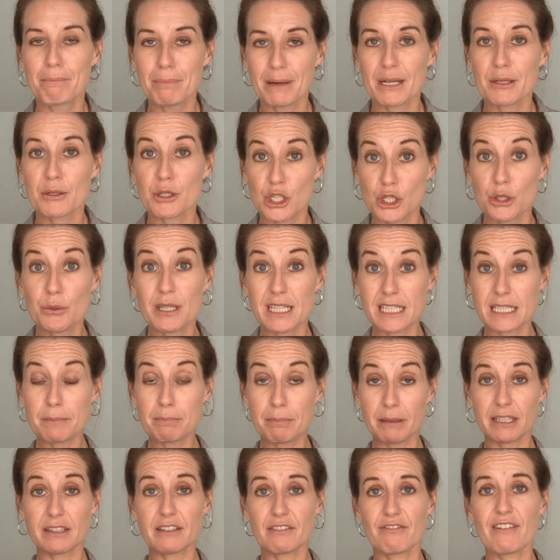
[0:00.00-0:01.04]
But you need
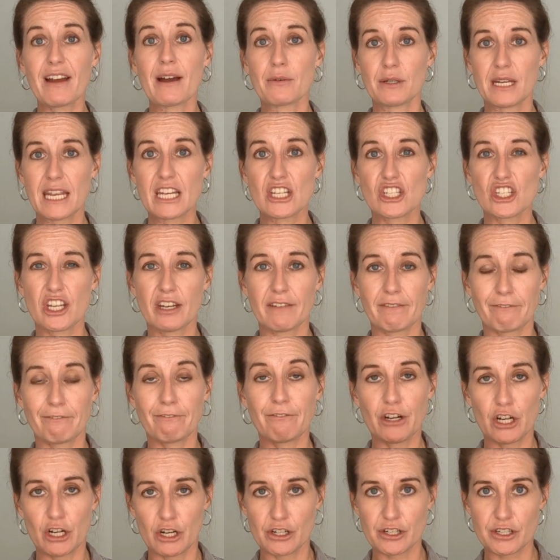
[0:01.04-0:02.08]
to build the foundation
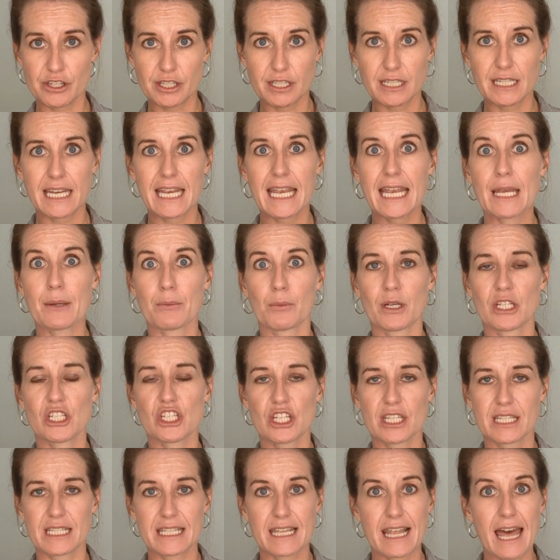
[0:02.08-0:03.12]
first,
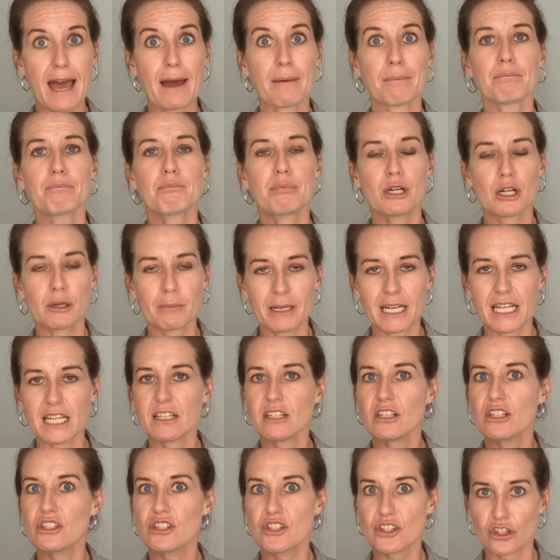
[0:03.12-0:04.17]
which is that
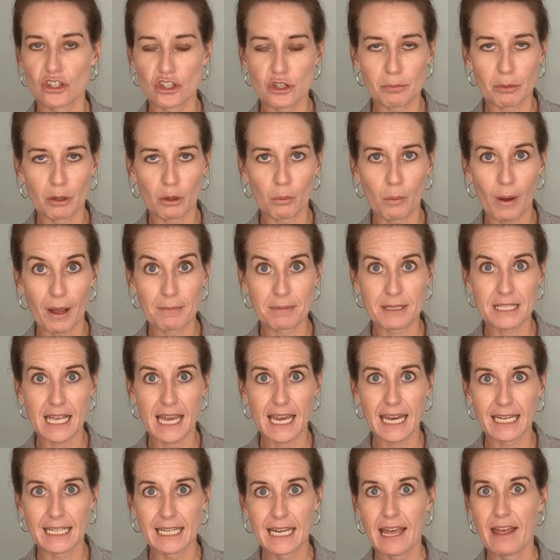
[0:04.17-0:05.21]
permanent searchable
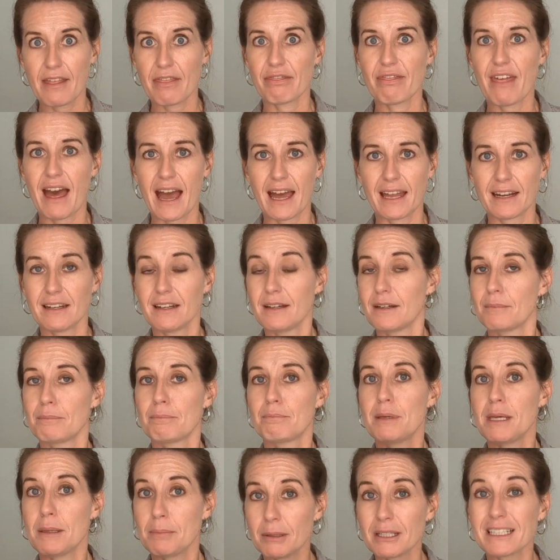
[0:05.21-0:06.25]
website that
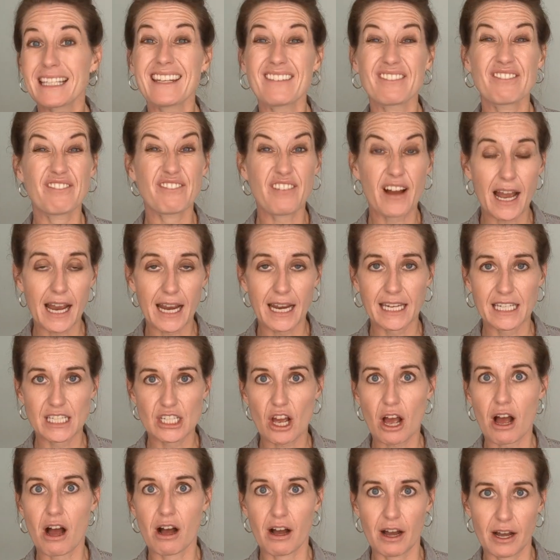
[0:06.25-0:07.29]
people can
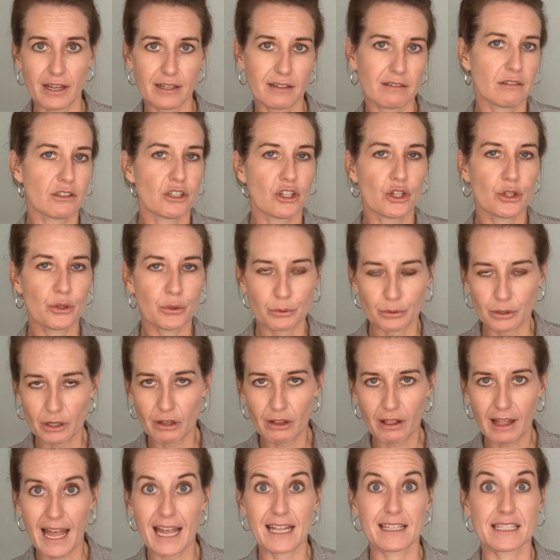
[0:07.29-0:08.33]
find on
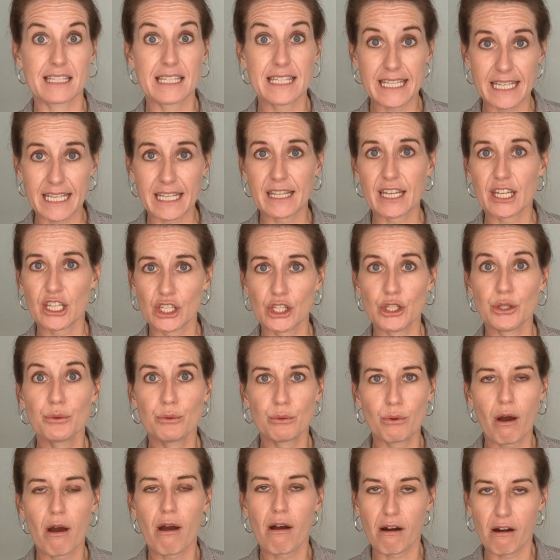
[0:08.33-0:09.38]
Google and see that
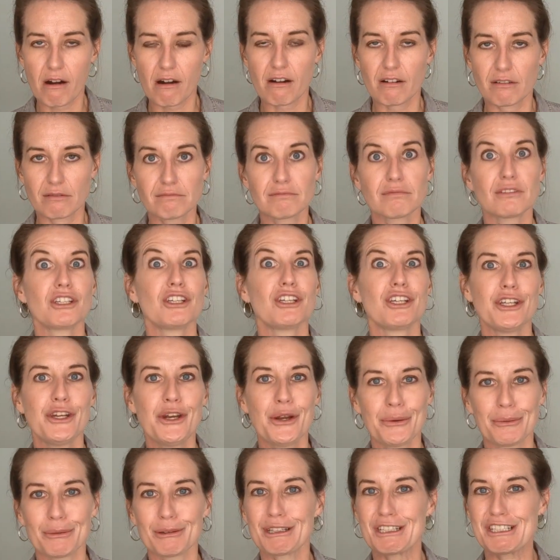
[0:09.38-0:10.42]
you are,
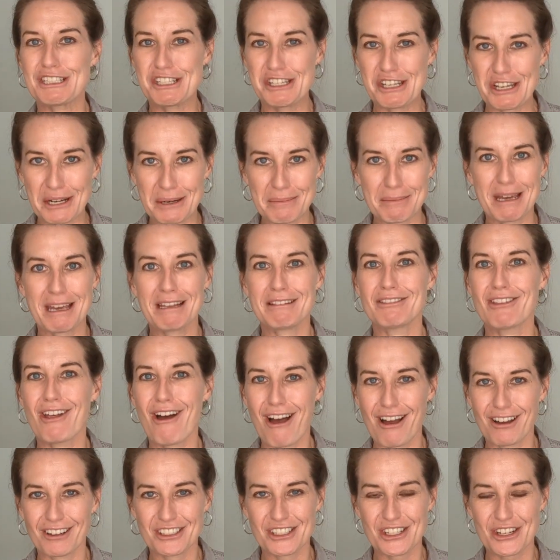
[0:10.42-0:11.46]
legitimate
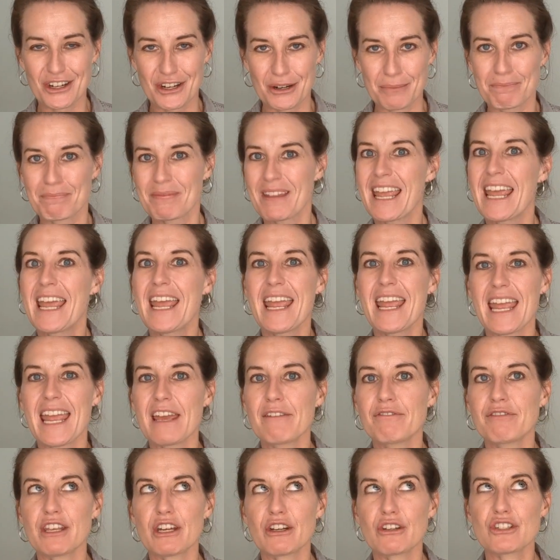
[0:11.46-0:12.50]
long-term.
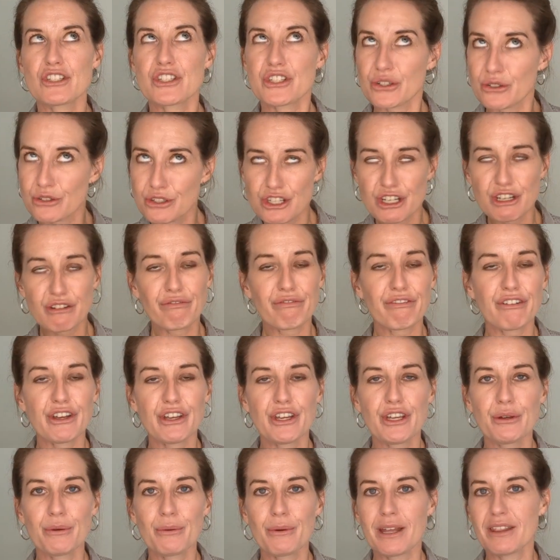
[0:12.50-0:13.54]
If they're searching for
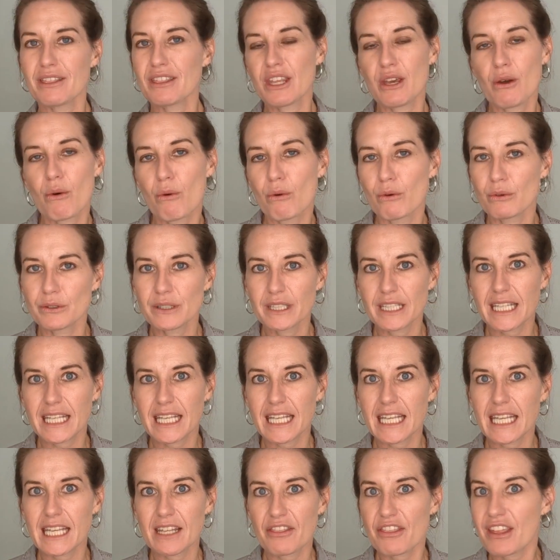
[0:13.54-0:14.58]
you and the
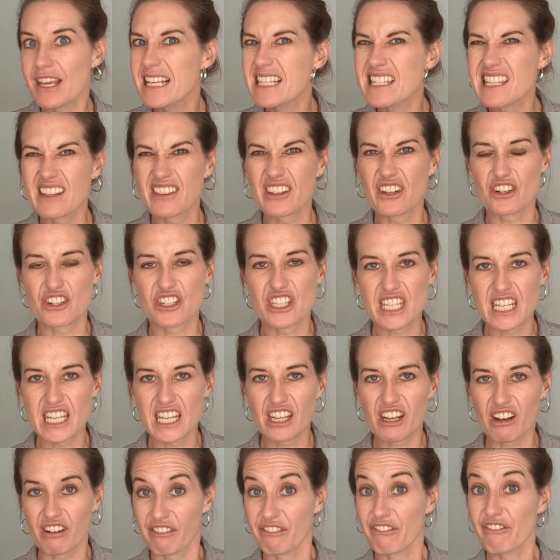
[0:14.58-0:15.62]
only things that they're
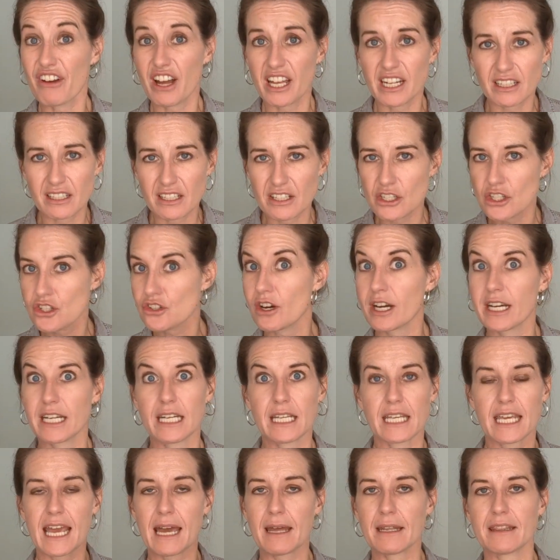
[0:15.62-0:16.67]
seeing are funnels
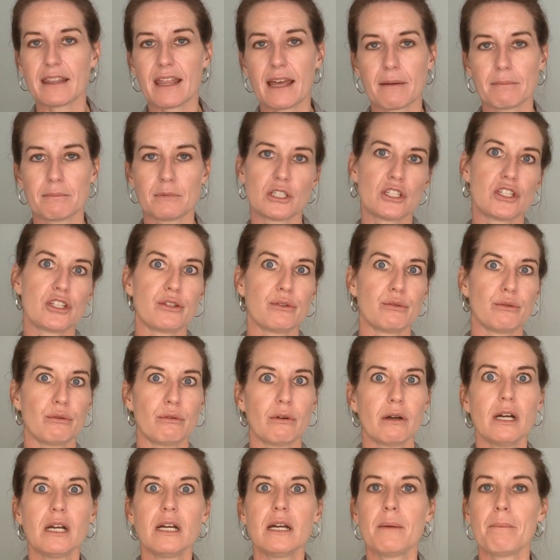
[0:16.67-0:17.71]
trying to get them
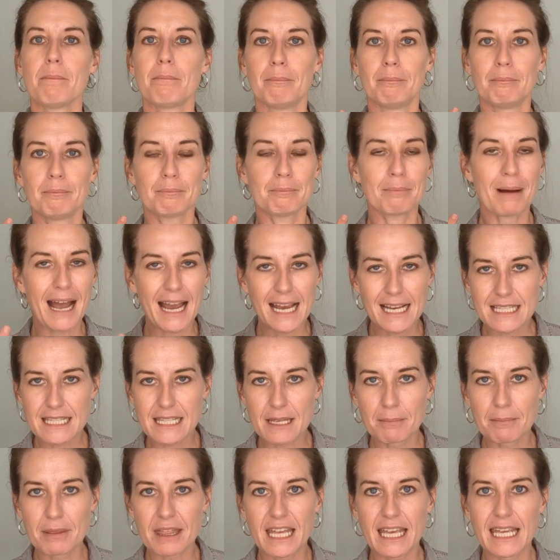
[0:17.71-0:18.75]
to buy
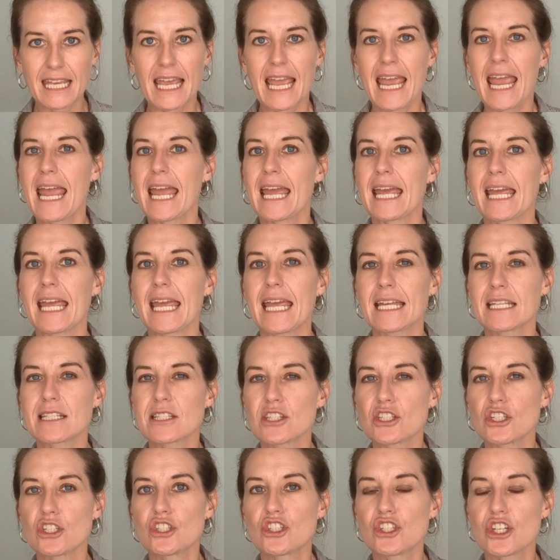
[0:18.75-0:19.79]
something,
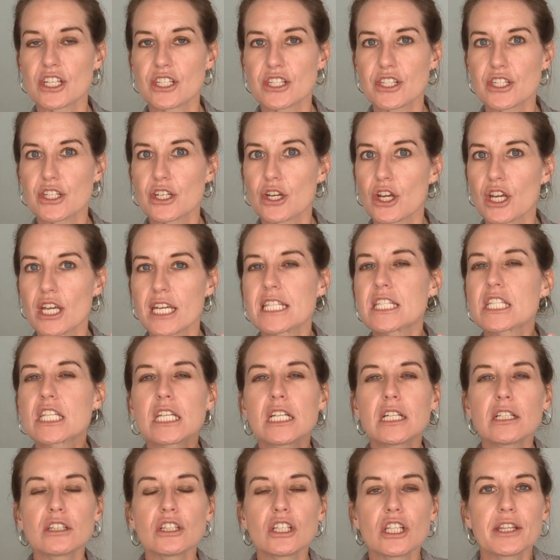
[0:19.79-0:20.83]
it's
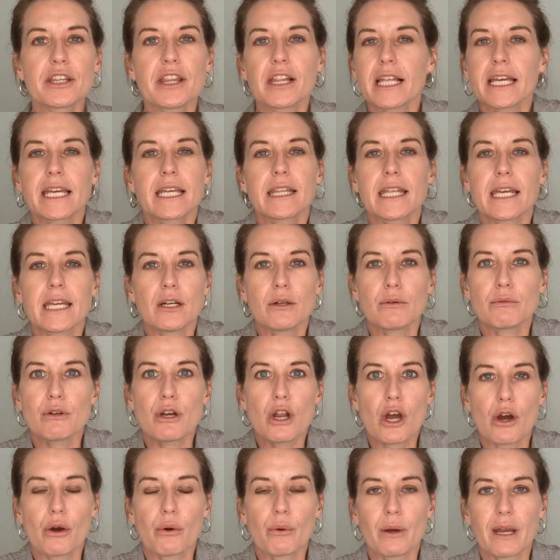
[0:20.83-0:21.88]
gonna, like, they
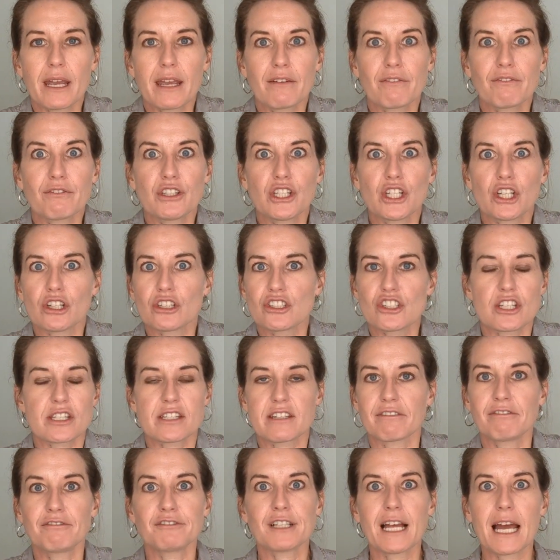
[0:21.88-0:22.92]
don't know if you're
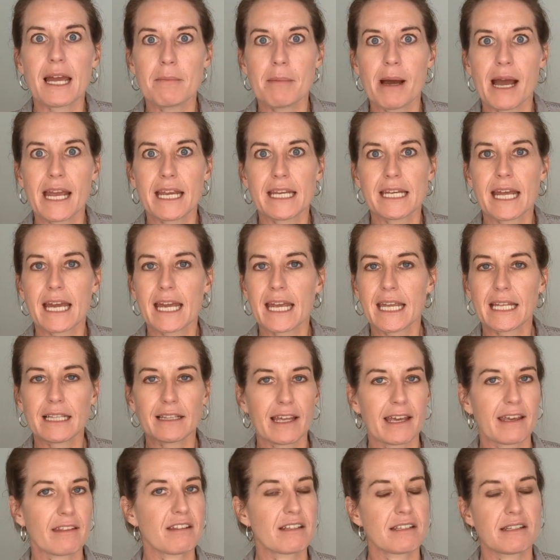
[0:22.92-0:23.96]
just a
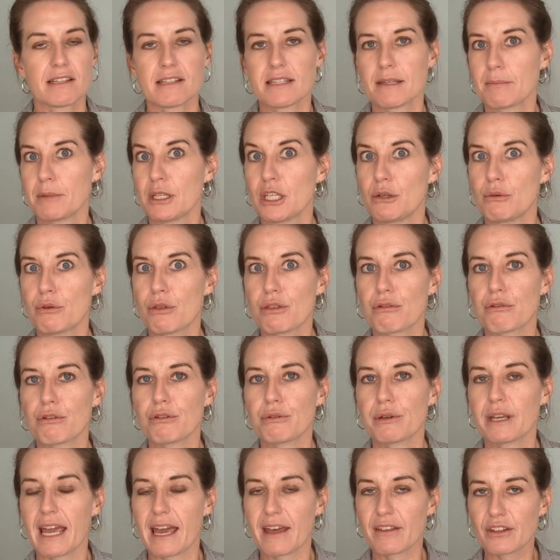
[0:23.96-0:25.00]
fly-by-night, like this is something you
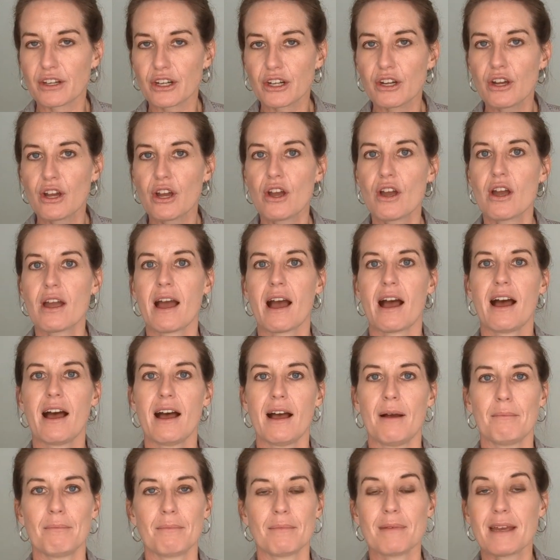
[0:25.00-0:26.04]
threw together.
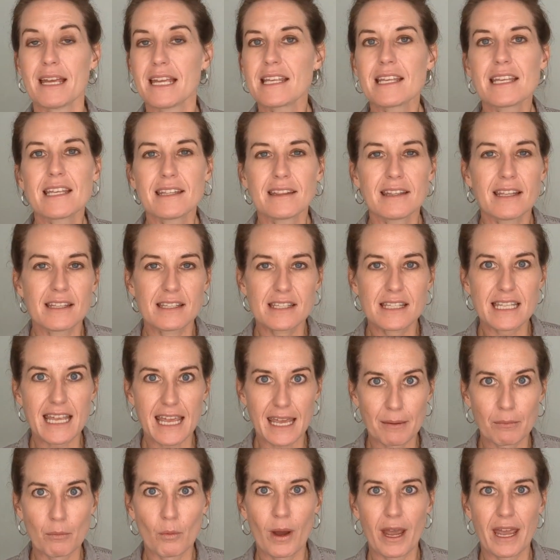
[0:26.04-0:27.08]
In the
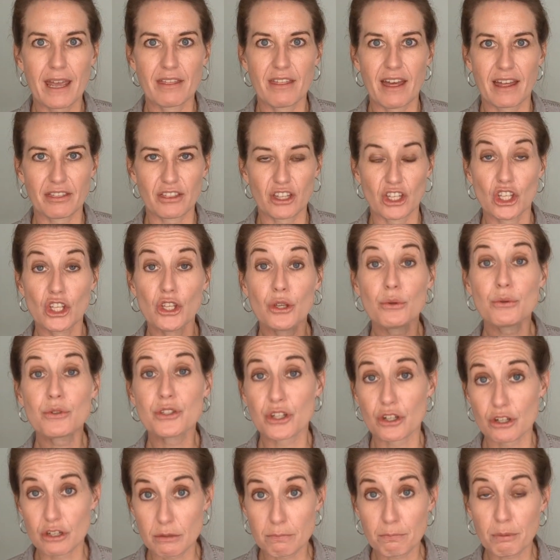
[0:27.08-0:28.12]
same way that the
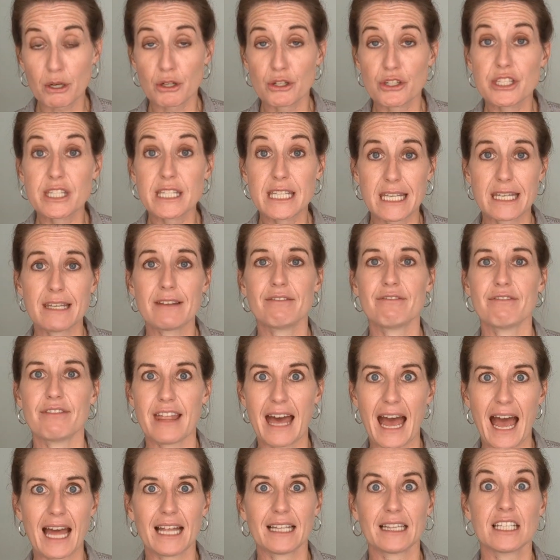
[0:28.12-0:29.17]
users
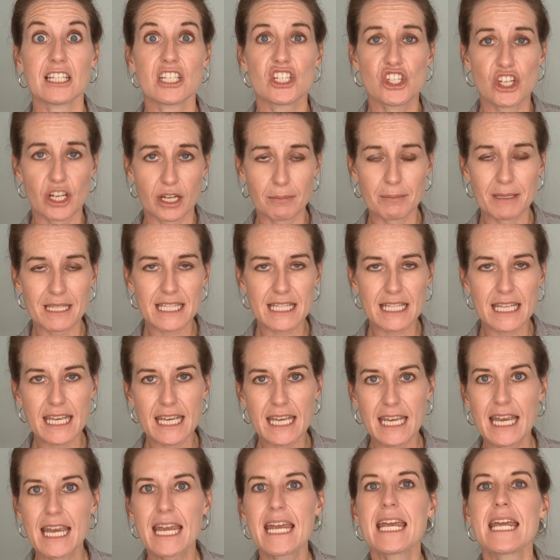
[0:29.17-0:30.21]
perceive that
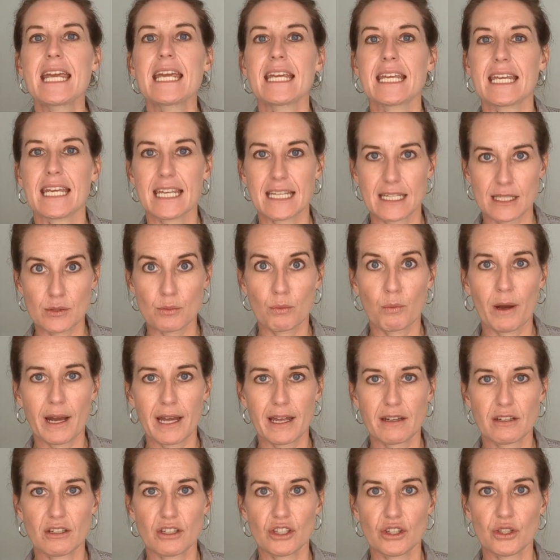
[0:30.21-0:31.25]
legitimacy is
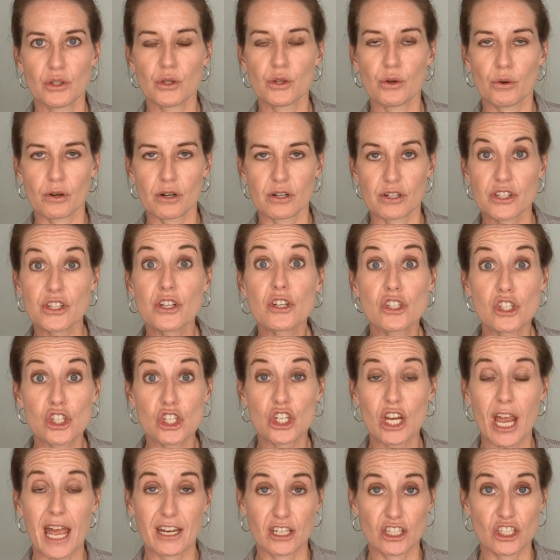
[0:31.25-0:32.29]
what your
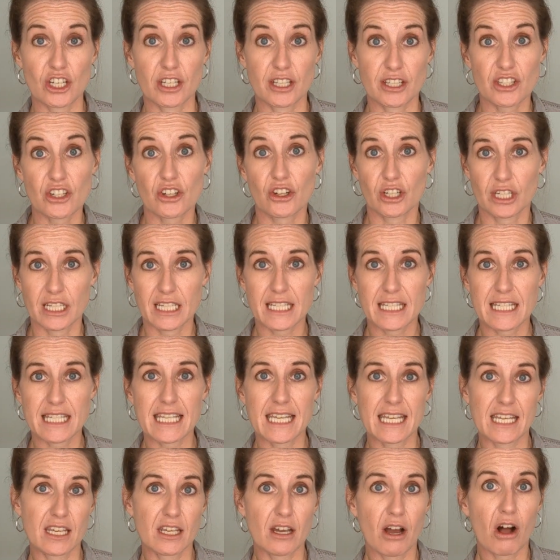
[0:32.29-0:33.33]
search engines are gonna
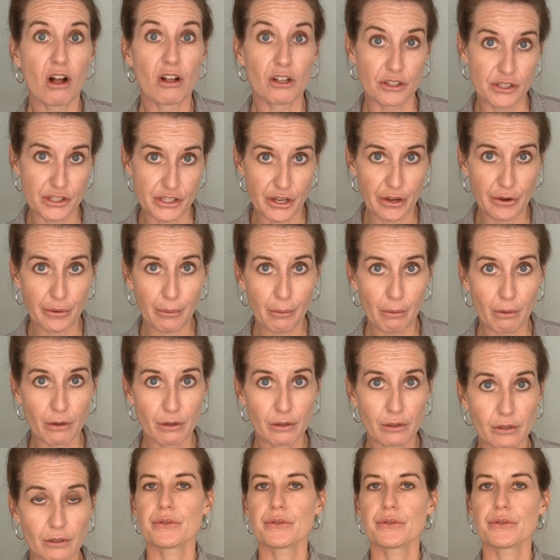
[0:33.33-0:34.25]
see also.